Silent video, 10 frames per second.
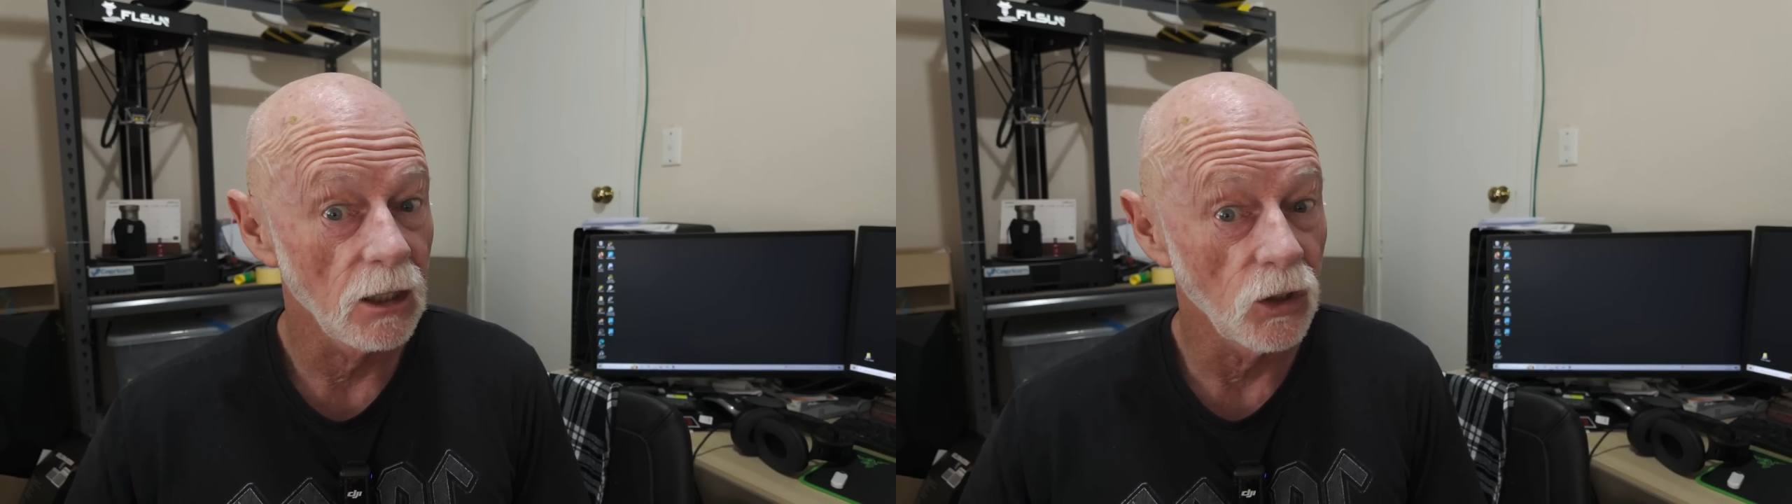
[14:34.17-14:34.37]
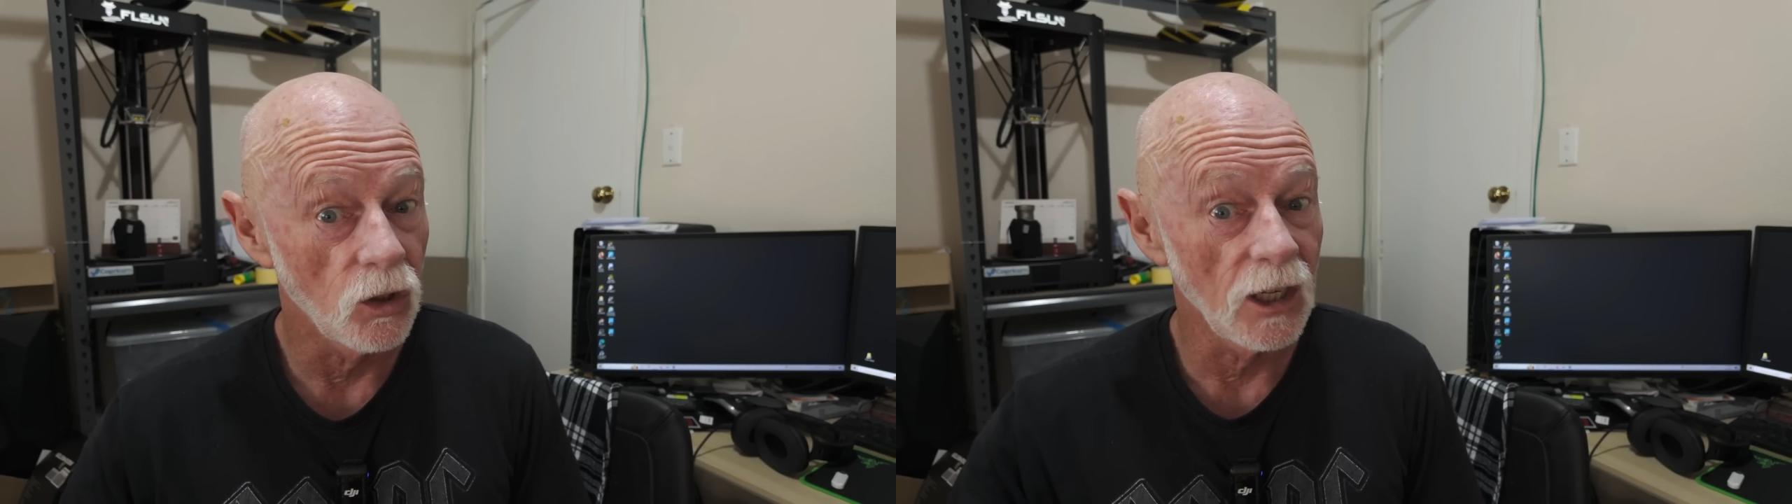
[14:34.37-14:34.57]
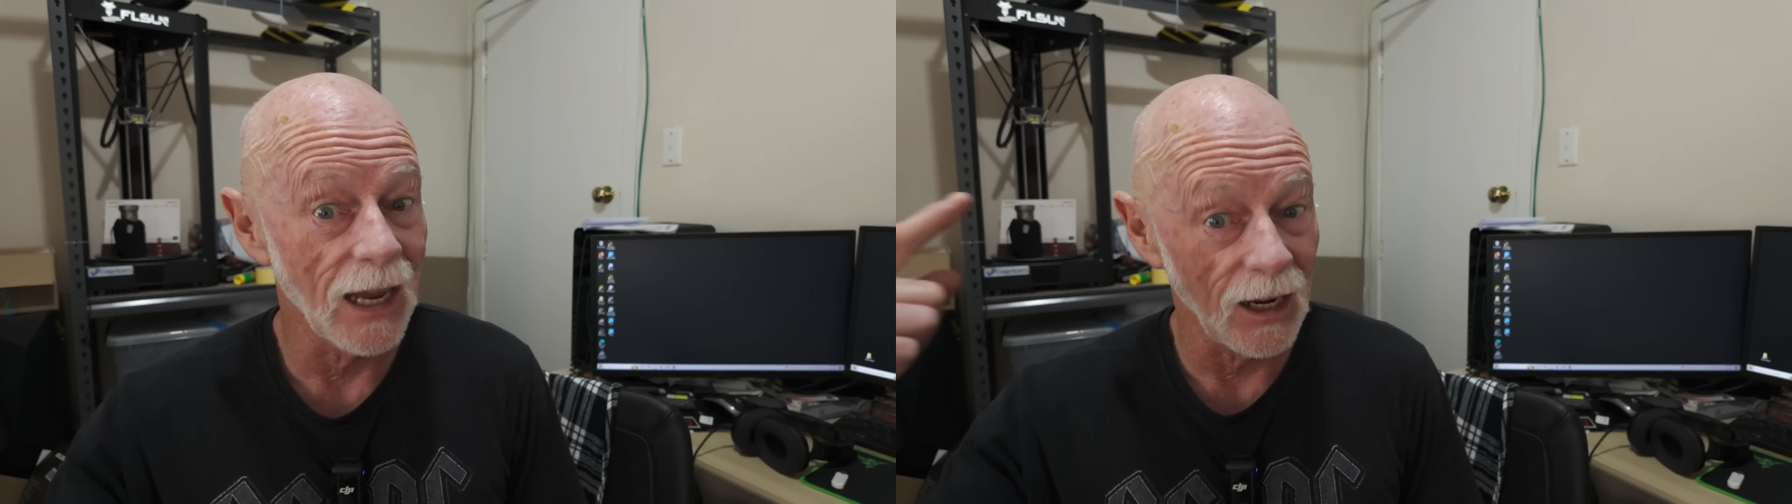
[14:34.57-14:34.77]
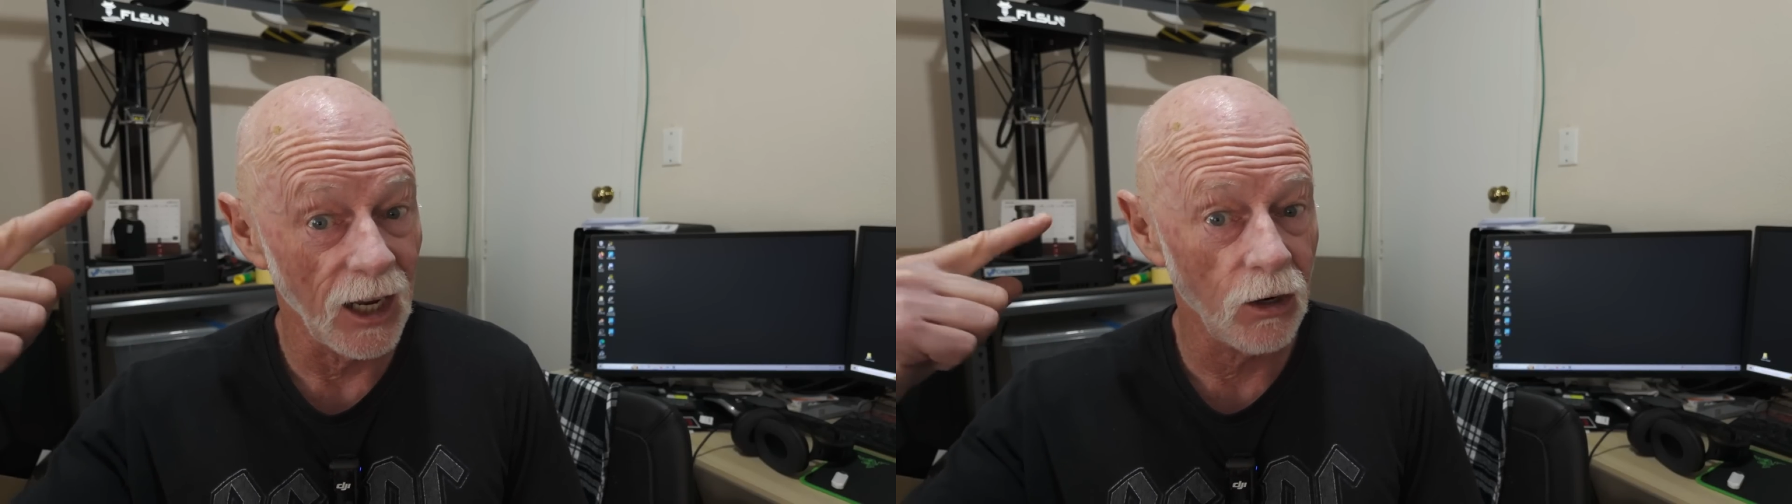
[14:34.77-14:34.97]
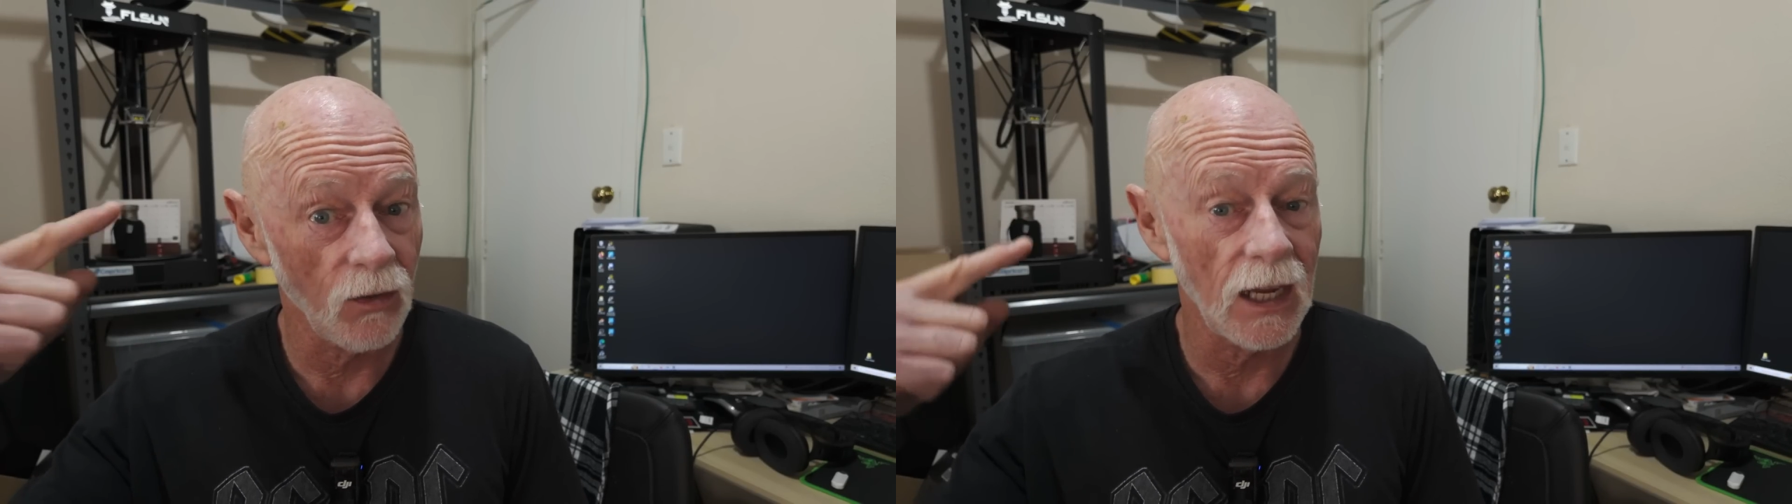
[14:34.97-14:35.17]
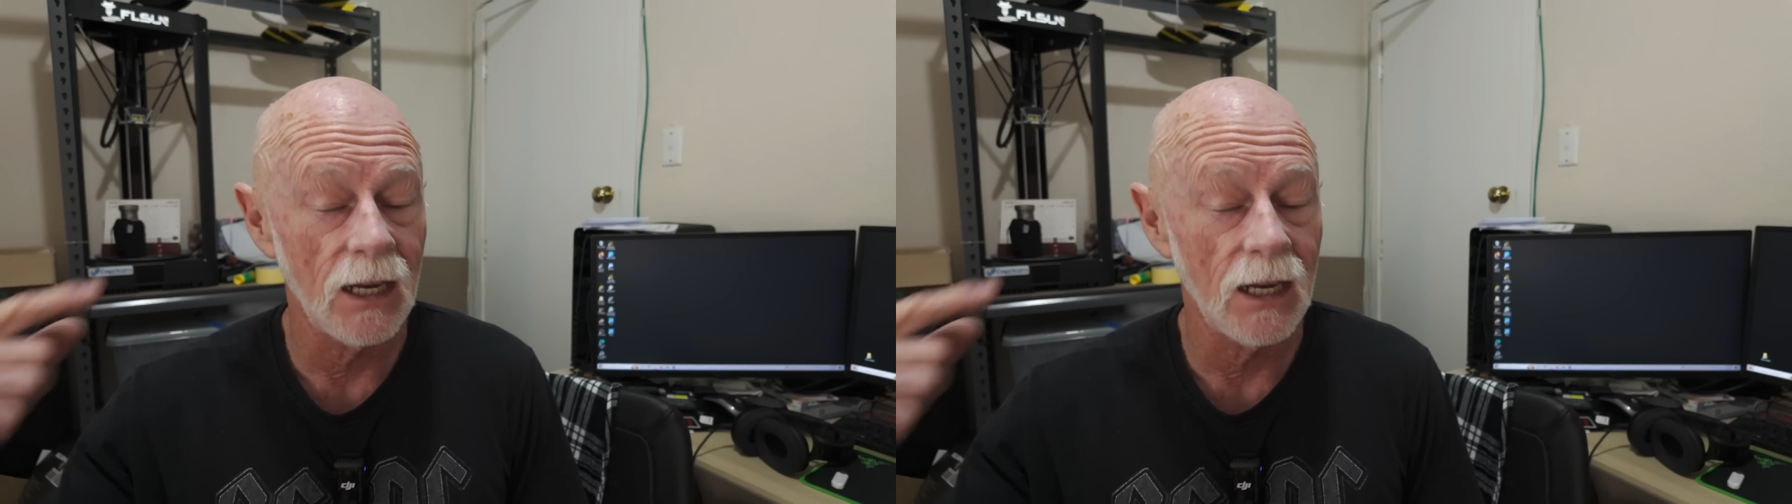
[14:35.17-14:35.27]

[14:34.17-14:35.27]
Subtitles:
you could get hit on the